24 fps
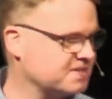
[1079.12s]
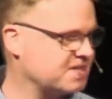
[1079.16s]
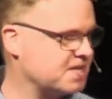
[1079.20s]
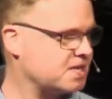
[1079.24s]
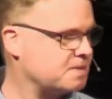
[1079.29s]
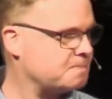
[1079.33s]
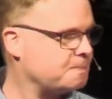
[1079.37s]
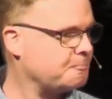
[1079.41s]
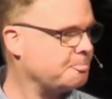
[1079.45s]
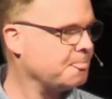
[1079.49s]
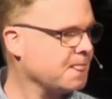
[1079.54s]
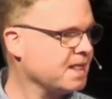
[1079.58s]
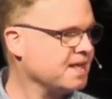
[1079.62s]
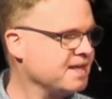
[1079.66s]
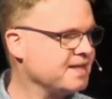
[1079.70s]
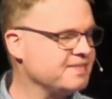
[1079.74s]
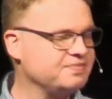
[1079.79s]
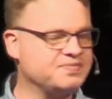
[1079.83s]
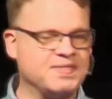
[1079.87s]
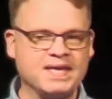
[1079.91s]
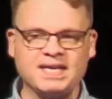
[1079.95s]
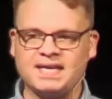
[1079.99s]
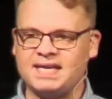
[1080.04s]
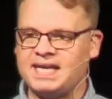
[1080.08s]
them,
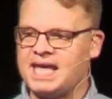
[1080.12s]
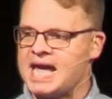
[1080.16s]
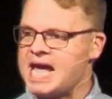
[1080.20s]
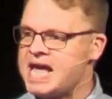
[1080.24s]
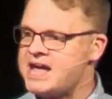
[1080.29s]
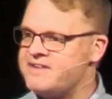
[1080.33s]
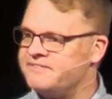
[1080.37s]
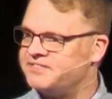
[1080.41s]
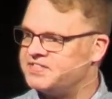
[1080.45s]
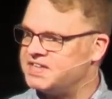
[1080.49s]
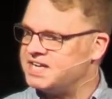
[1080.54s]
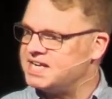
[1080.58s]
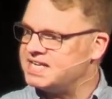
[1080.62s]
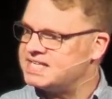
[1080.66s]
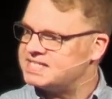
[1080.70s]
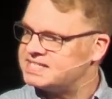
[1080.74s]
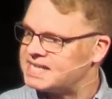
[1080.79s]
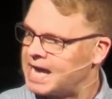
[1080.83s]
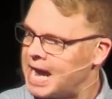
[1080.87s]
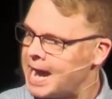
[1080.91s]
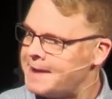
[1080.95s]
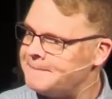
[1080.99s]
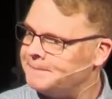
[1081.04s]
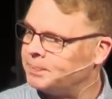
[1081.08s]
that gave the
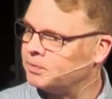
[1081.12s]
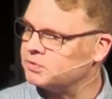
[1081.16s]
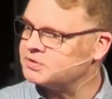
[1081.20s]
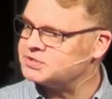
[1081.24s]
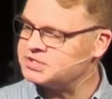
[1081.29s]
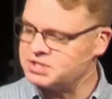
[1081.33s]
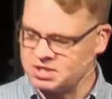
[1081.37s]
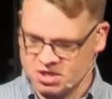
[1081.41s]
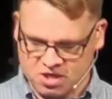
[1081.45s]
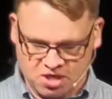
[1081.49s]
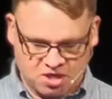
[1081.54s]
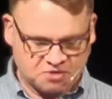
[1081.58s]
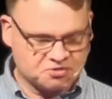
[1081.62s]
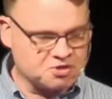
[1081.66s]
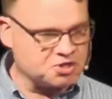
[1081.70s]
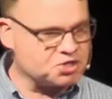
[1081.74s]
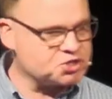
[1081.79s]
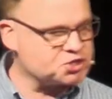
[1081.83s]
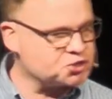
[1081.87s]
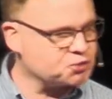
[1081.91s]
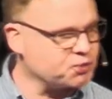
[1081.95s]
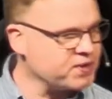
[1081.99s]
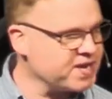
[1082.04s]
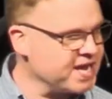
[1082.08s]
disciples the
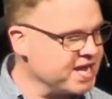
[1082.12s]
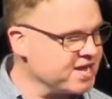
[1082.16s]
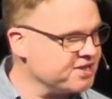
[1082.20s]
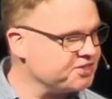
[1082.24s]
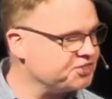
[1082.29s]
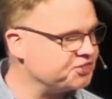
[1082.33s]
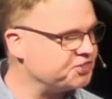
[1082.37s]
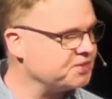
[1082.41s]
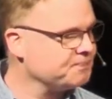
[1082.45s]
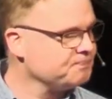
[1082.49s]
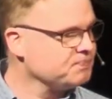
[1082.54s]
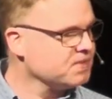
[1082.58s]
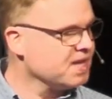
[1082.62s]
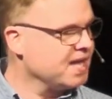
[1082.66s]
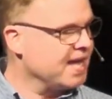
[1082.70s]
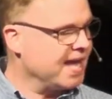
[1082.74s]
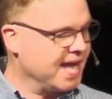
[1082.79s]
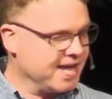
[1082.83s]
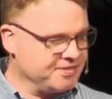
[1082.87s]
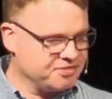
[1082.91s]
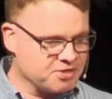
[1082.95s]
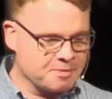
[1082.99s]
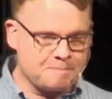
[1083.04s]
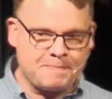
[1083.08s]
strength
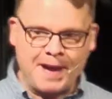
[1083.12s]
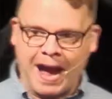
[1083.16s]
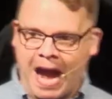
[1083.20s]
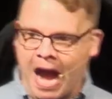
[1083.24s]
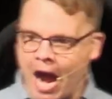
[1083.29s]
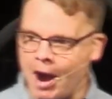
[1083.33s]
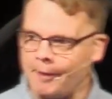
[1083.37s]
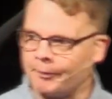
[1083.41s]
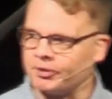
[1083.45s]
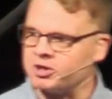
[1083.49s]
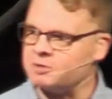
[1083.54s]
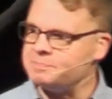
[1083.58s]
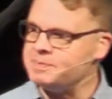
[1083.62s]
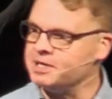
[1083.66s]
and the power to